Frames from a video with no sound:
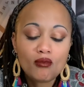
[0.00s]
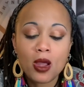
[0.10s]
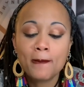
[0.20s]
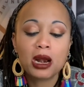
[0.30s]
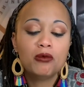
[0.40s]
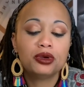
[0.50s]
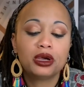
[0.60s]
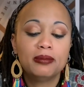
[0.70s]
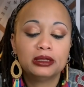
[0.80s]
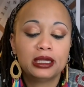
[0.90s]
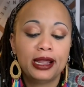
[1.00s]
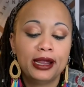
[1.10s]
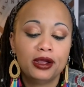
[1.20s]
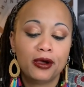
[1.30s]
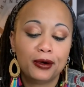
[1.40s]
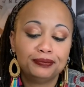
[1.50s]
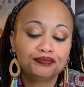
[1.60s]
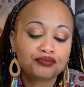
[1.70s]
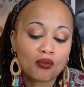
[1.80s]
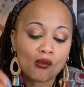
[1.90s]
But I wanted to come and say hey to y'all
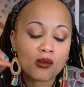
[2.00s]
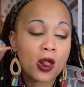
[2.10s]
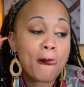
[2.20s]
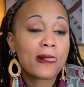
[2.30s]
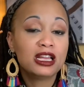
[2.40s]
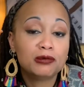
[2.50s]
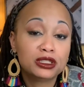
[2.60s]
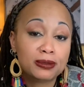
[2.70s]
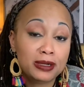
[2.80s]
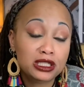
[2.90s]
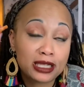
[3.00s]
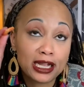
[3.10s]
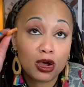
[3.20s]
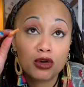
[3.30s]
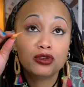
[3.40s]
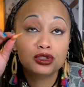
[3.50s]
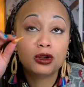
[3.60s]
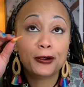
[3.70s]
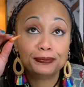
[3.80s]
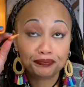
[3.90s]
because I want to be stayed gone for too
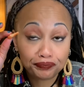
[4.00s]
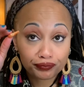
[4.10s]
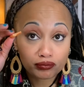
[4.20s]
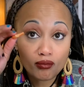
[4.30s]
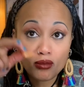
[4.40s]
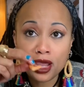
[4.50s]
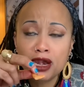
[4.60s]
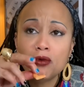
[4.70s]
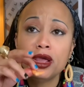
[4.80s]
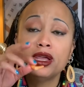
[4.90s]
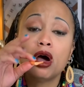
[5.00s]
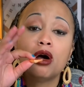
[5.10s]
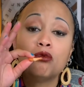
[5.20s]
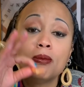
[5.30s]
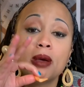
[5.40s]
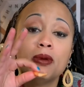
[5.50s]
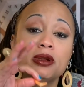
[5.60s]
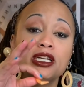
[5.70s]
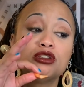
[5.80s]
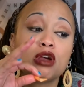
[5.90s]
long. Anyway, y'all, remember,
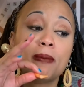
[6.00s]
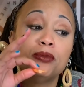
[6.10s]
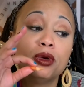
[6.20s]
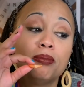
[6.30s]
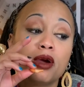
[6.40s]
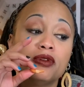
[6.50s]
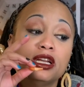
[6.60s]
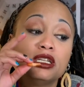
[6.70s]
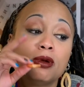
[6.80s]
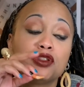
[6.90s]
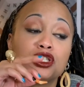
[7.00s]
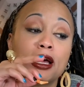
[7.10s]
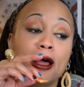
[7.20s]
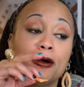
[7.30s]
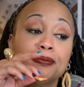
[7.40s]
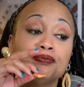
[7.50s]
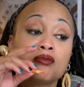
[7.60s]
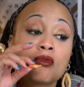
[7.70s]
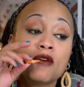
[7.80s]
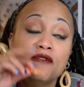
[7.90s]
please drop your birthdays and birthday shout-out
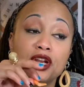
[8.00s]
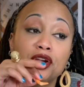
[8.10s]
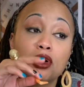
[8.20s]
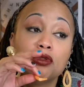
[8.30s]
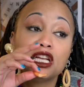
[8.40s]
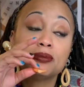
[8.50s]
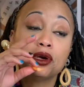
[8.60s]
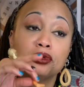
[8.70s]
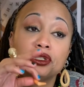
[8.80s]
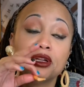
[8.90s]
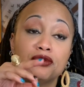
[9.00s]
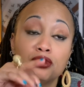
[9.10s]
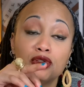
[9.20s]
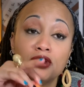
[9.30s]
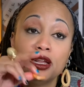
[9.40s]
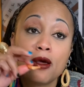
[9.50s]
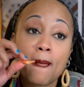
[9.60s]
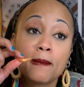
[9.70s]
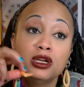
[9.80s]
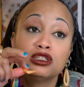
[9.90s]
video. That's my Goosey and Fufu video.
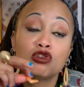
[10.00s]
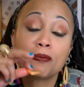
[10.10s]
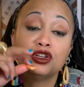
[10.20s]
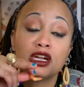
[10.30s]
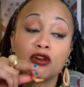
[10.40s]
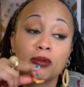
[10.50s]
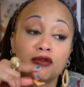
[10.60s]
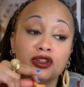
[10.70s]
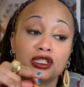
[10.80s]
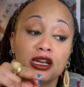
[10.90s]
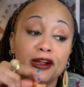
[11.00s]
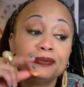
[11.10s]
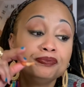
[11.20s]
Please drop your January birthdays in there.